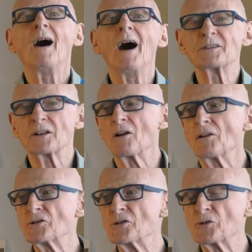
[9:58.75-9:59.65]
I'd
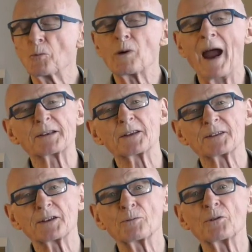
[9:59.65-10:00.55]
encourage you to practice
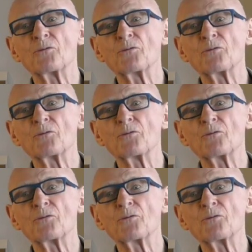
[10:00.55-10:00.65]
it with